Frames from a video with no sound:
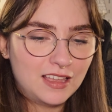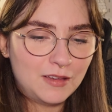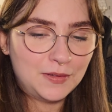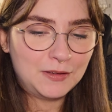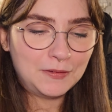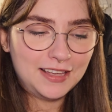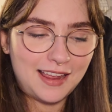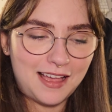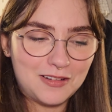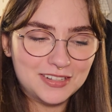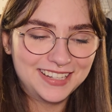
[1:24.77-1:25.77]
We ran
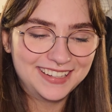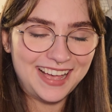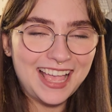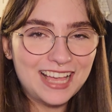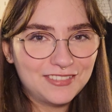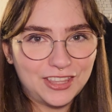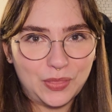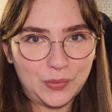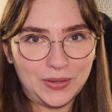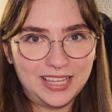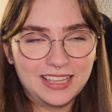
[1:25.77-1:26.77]
out. I had like
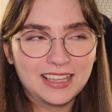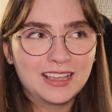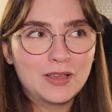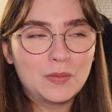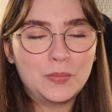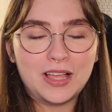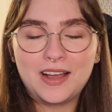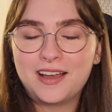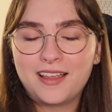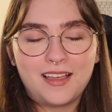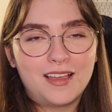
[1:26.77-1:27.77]
3, but
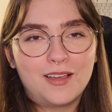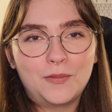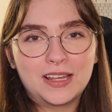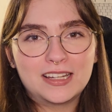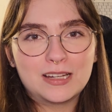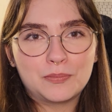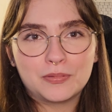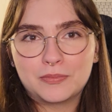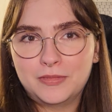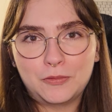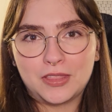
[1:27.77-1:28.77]
we ended up
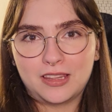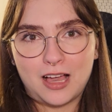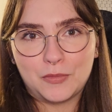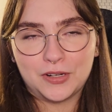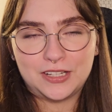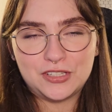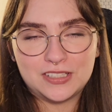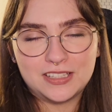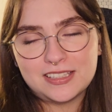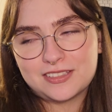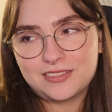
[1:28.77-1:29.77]
with a lot more dishes
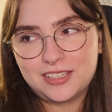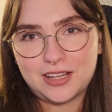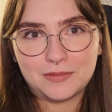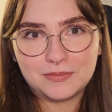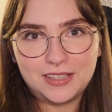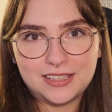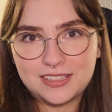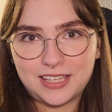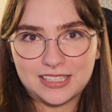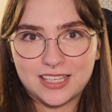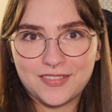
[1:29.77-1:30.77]
because it's
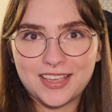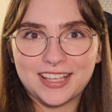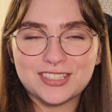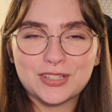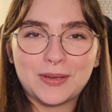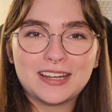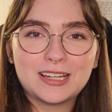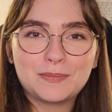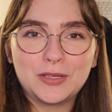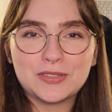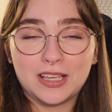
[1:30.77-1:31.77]
Thanksgiving, and so we ended
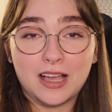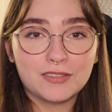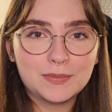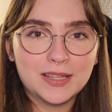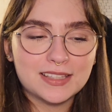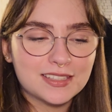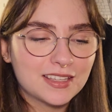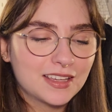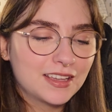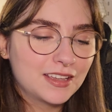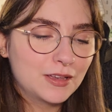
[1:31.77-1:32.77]
up using oven mitts,
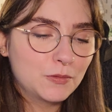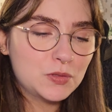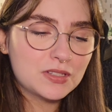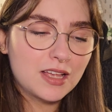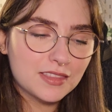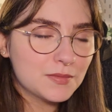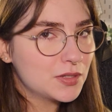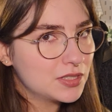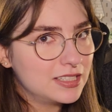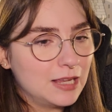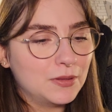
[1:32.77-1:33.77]
which was not the
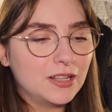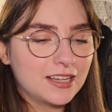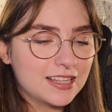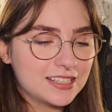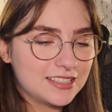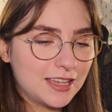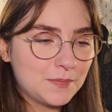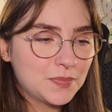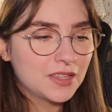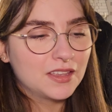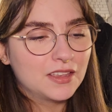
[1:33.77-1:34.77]
most stable, I gotta say.
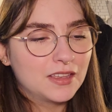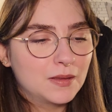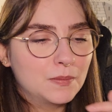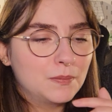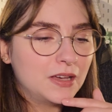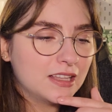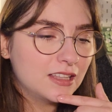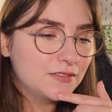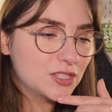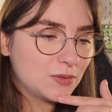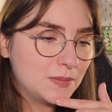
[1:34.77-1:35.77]
But I love
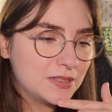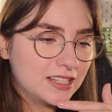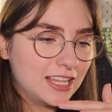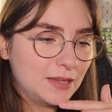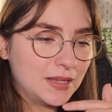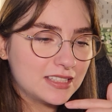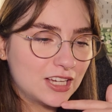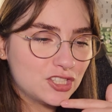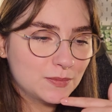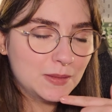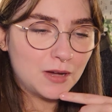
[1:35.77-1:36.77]
this website name. It's I
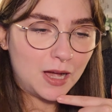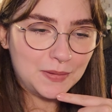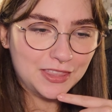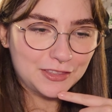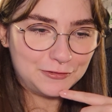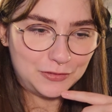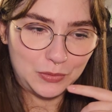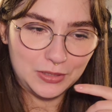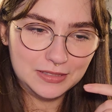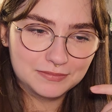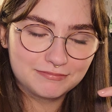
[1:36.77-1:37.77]
Should Be Mopping the
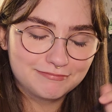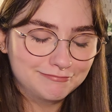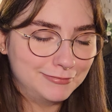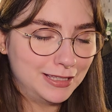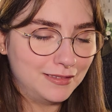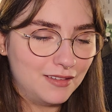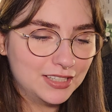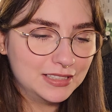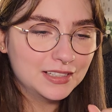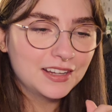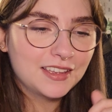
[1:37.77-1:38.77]
Floor. Love
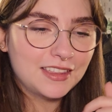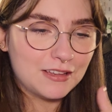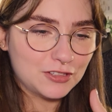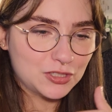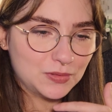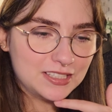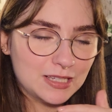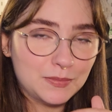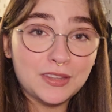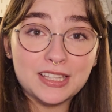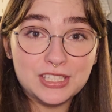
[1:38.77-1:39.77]
it. And it looks really
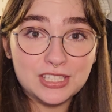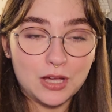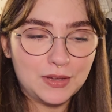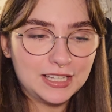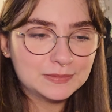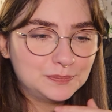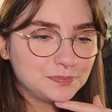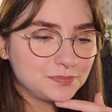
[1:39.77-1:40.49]
simple. That's sewing.